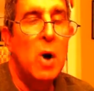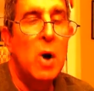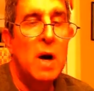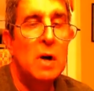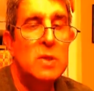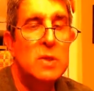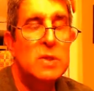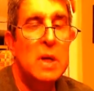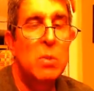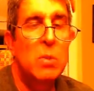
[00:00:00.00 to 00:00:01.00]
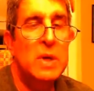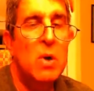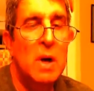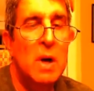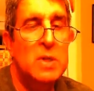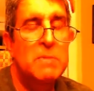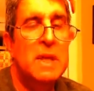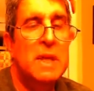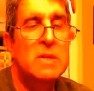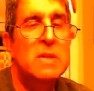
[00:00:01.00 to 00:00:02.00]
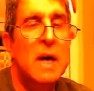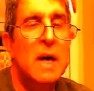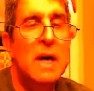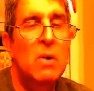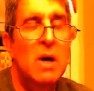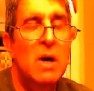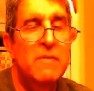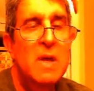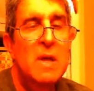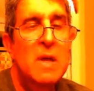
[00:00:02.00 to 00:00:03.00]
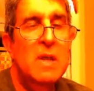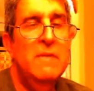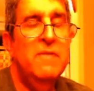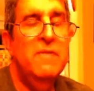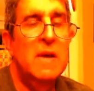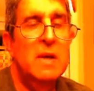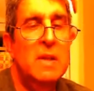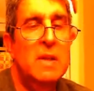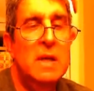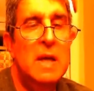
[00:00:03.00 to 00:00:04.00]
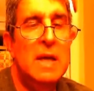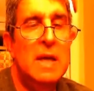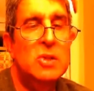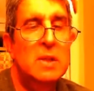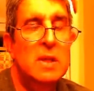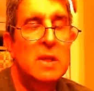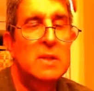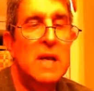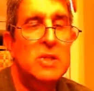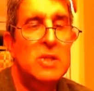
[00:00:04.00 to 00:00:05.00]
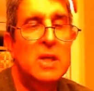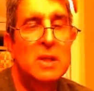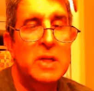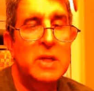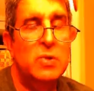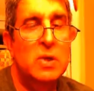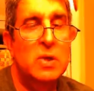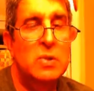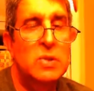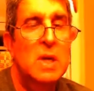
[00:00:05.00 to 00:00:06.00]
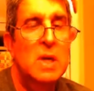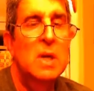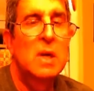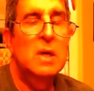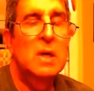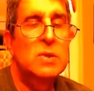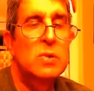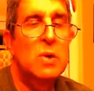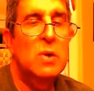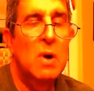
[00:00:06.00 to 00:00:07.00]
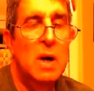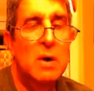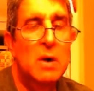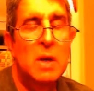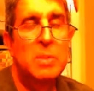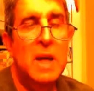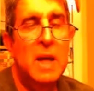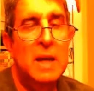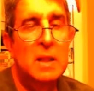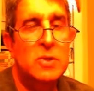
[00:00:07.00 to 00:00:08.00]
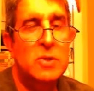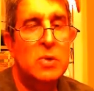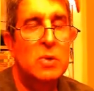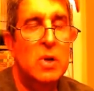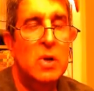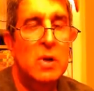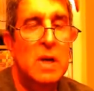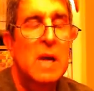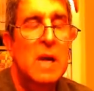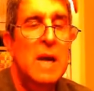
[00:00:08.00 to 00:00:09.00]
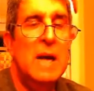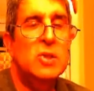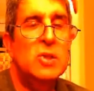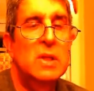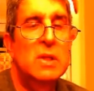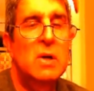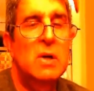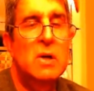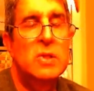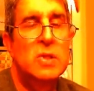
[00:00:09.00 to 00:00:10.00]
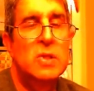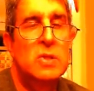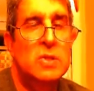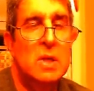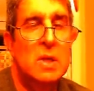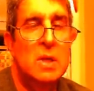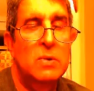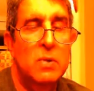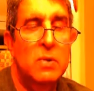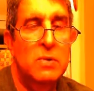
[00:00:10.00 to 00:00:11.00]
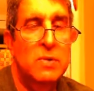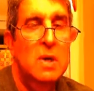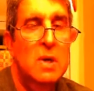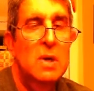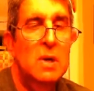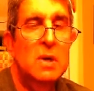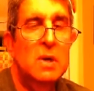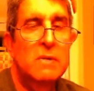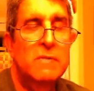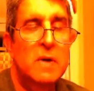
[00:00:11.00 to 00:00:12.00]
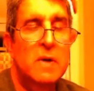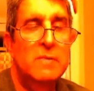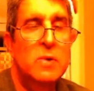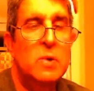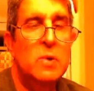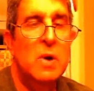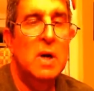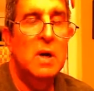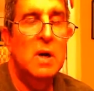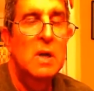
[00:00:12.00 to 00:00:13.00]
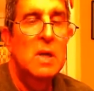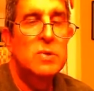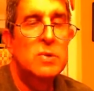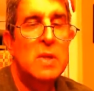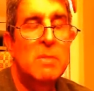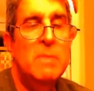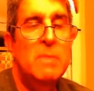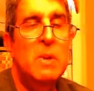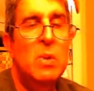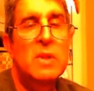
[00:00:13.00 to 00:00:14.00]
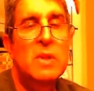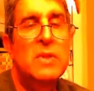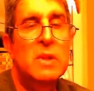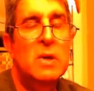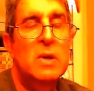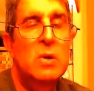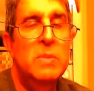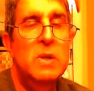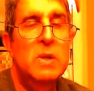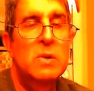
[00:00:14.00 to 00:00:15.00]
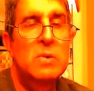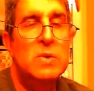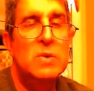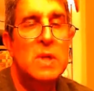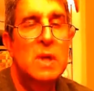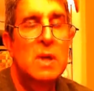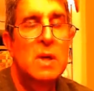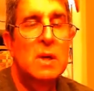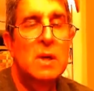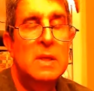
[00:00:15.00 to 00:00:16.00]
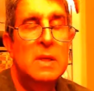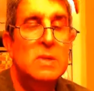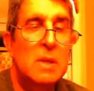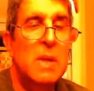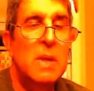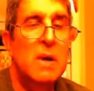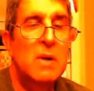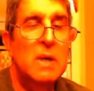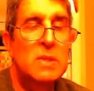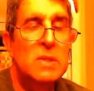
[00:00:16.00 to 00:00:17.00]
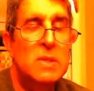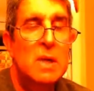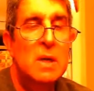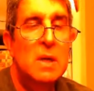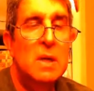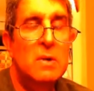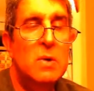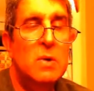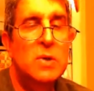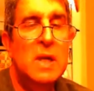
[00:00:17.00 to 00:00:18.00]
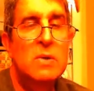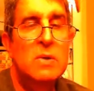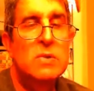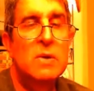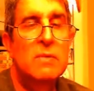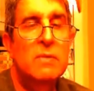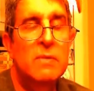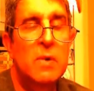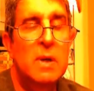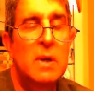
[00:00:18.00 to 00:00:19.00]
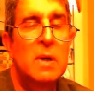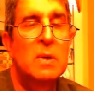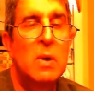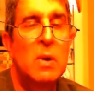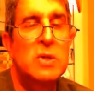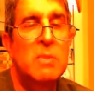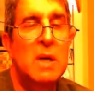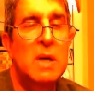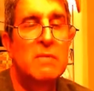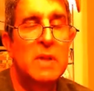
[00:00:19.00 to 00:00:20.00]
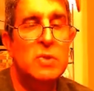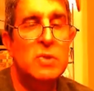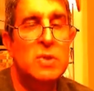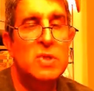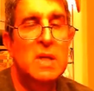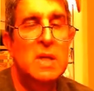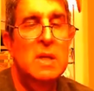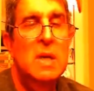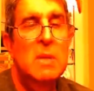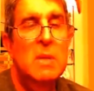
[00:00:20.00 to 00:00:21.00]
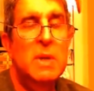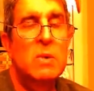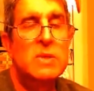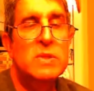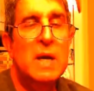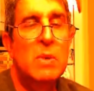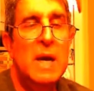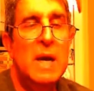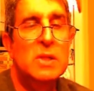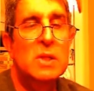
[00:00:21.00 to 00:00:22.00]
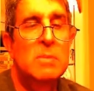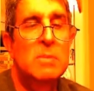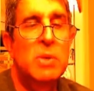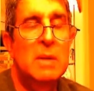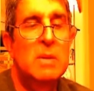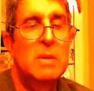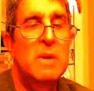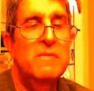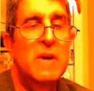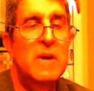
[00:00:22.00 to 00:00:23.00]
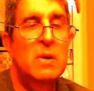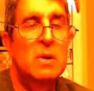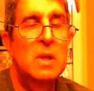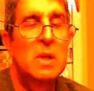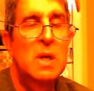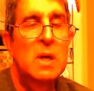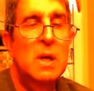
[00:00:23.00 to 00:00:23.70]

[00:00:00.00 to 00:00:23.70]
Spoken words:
corals. When corals begin to die off, they found that actually attaching electrodes to the coral and applying an electrical current actually encourages growth of new coral. So that might be one thing that could be used in some areas. Of course, you can't use a very large amount of electricity, because that would actually probably be fatal